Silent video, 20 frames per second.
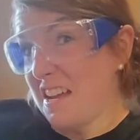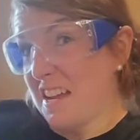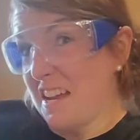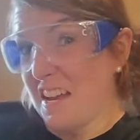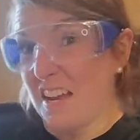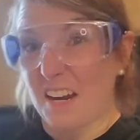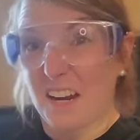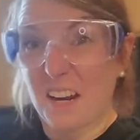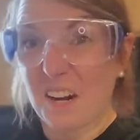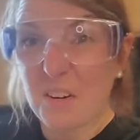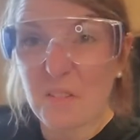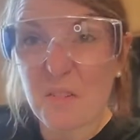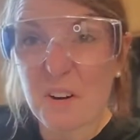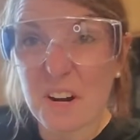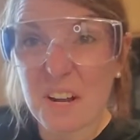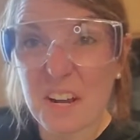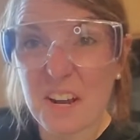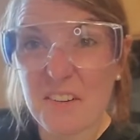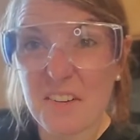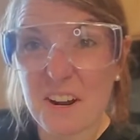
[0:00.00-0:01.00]
and I don't want to
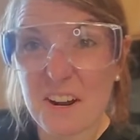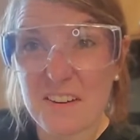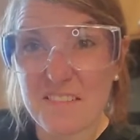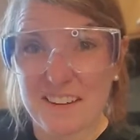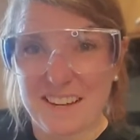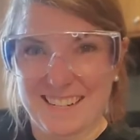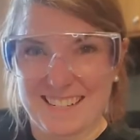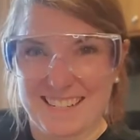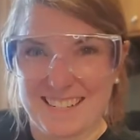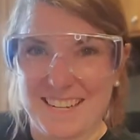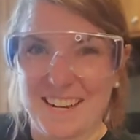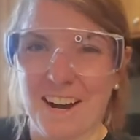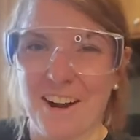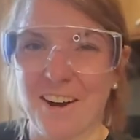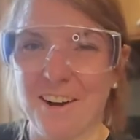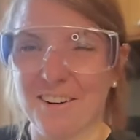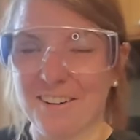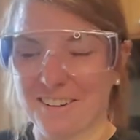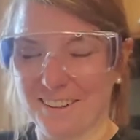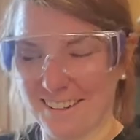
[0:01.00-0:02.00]
get rid of it.
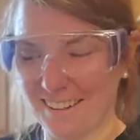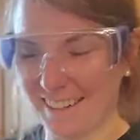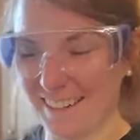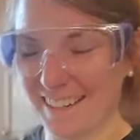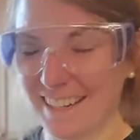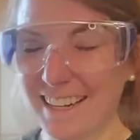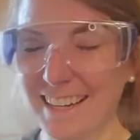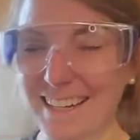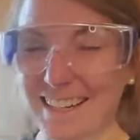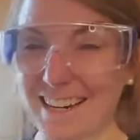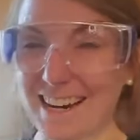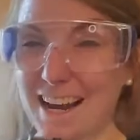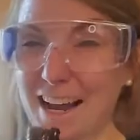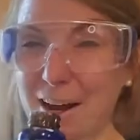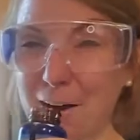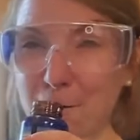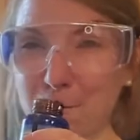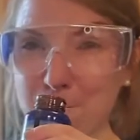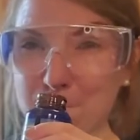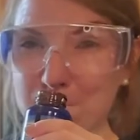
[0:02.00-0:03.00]
So
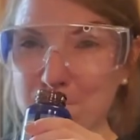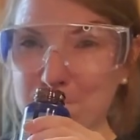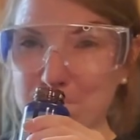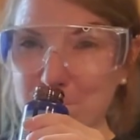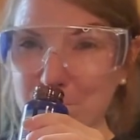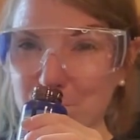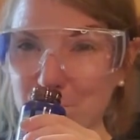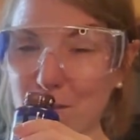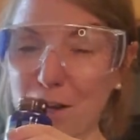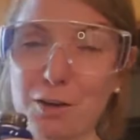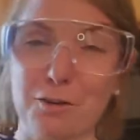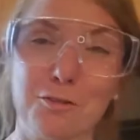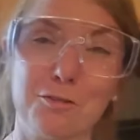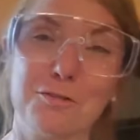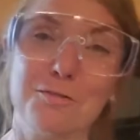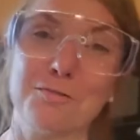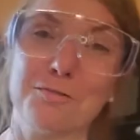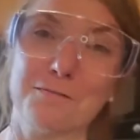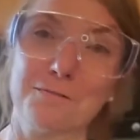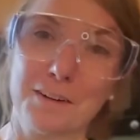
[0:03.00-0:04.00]
now I will
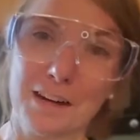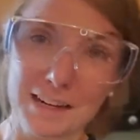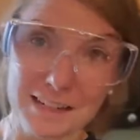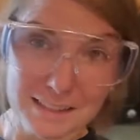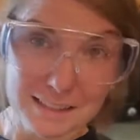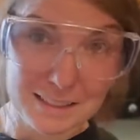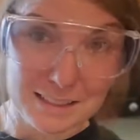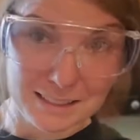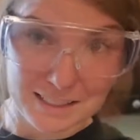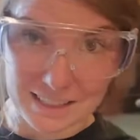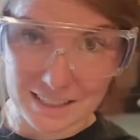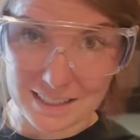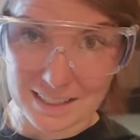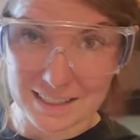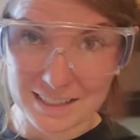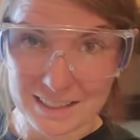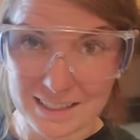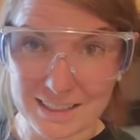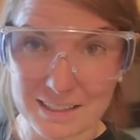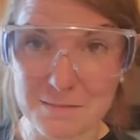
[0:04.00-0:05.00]
finally
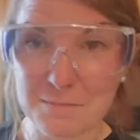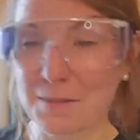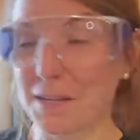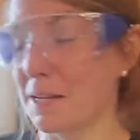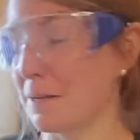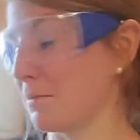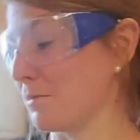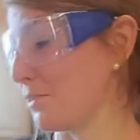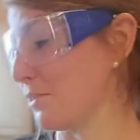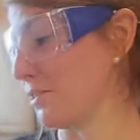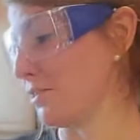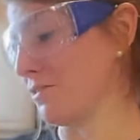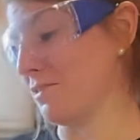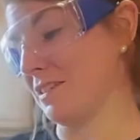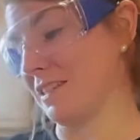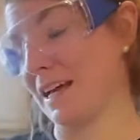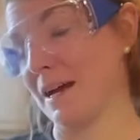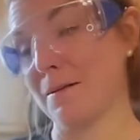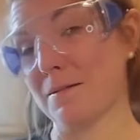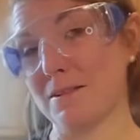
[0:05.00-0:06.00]
be able to use
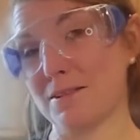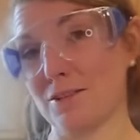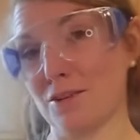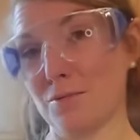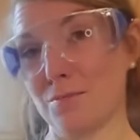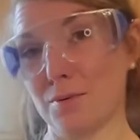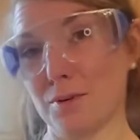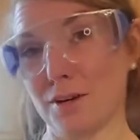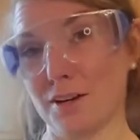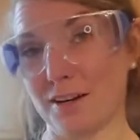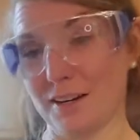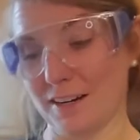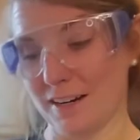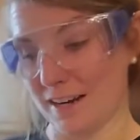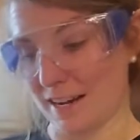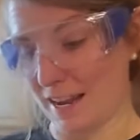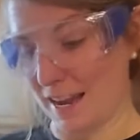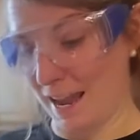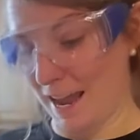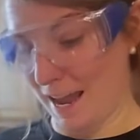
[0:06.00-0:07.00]
that soap bar,
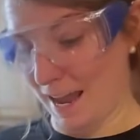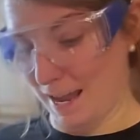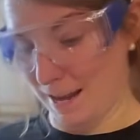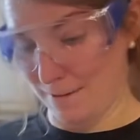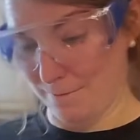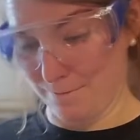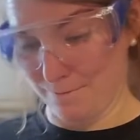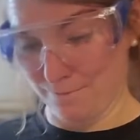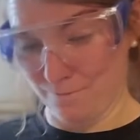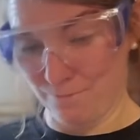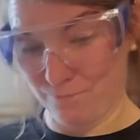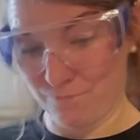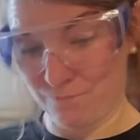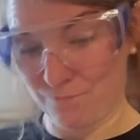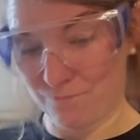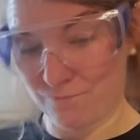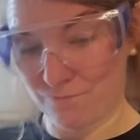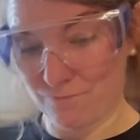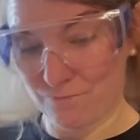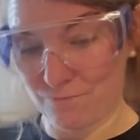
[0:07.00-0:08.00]
and
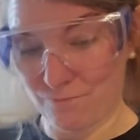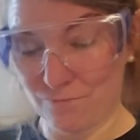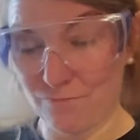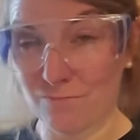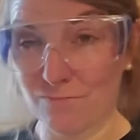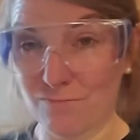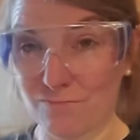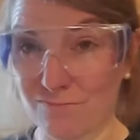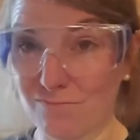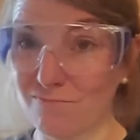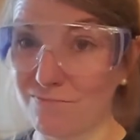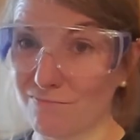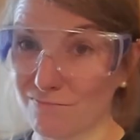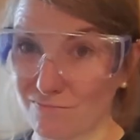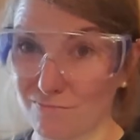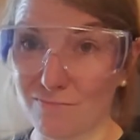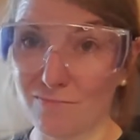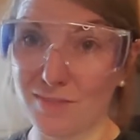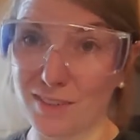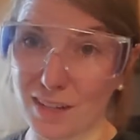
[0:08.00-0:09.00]

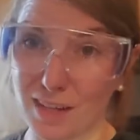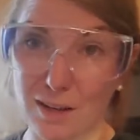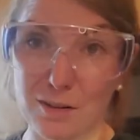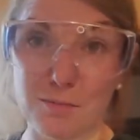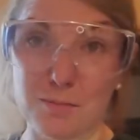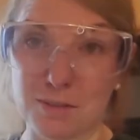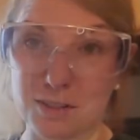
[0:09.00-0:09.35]
I'll be